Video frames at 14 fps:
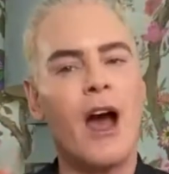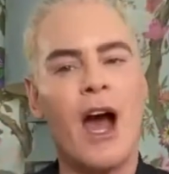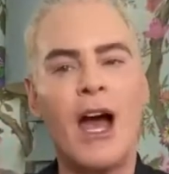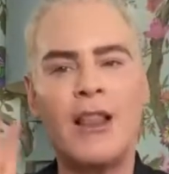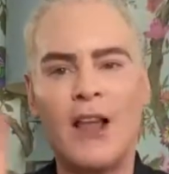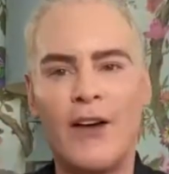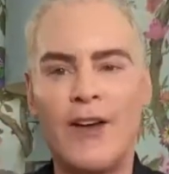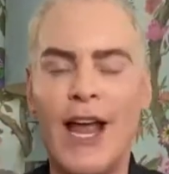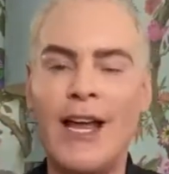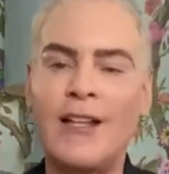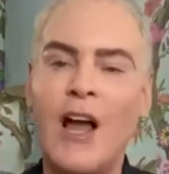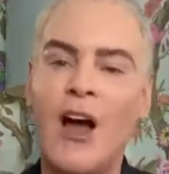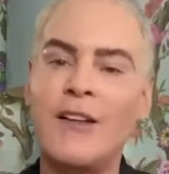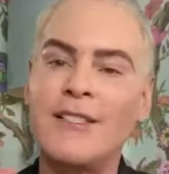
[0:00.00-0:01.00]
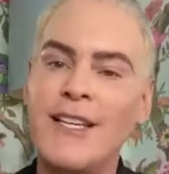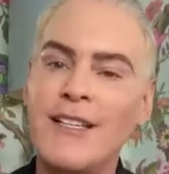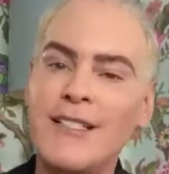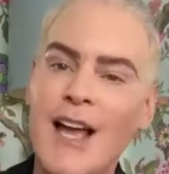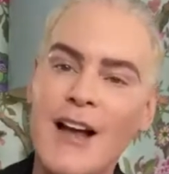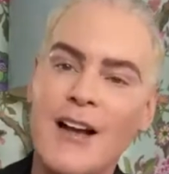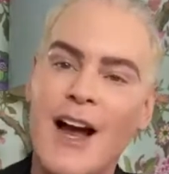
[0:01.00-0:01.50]
I love it. And on
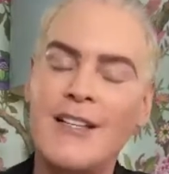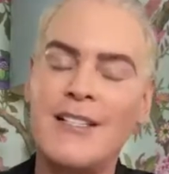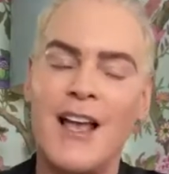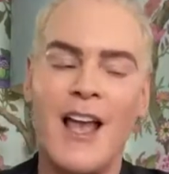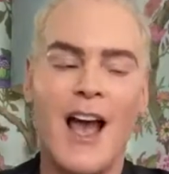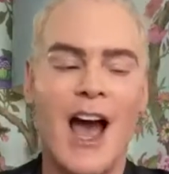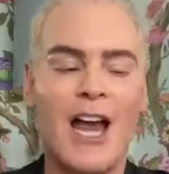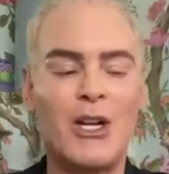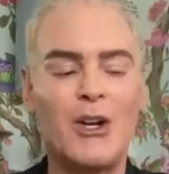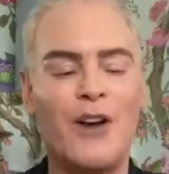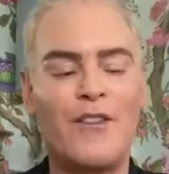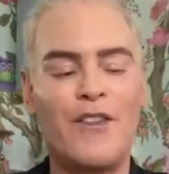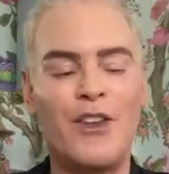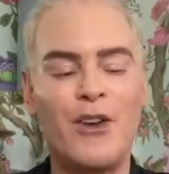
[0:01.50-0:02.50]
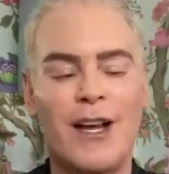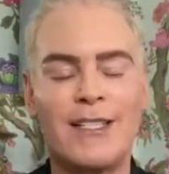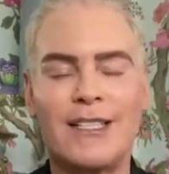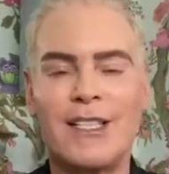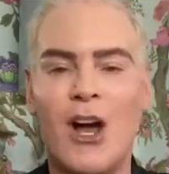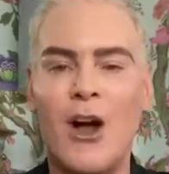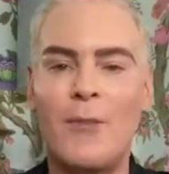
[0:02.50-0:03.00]
TikTok, guys, I don't know if you
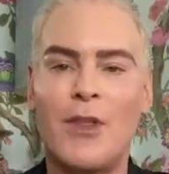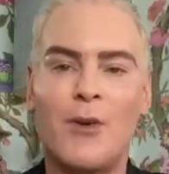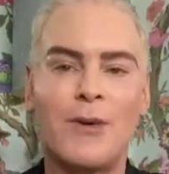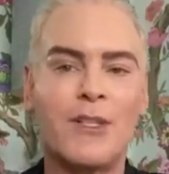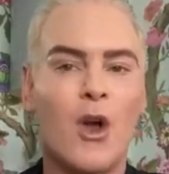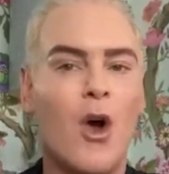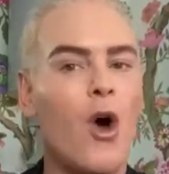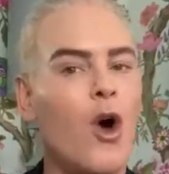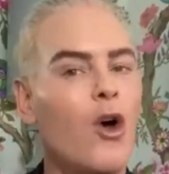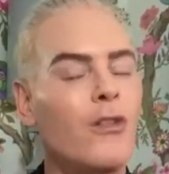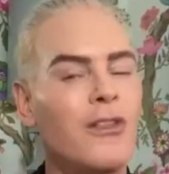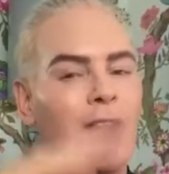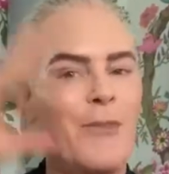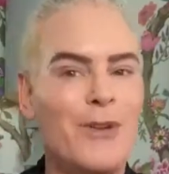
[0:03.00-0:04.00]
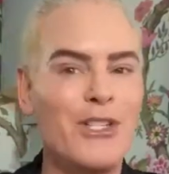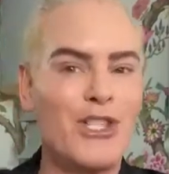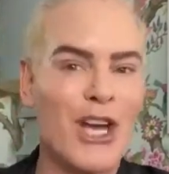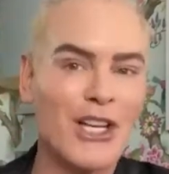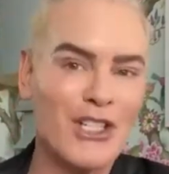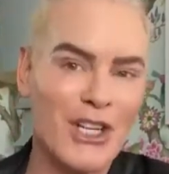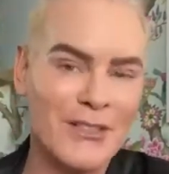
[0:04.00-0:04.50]
guys saw it, but there was a whole lip
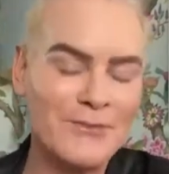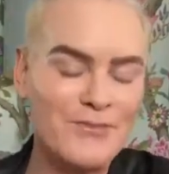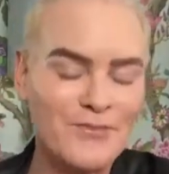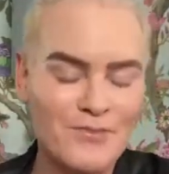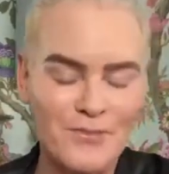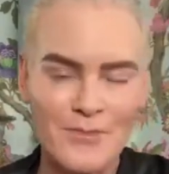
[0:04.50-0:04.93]
injection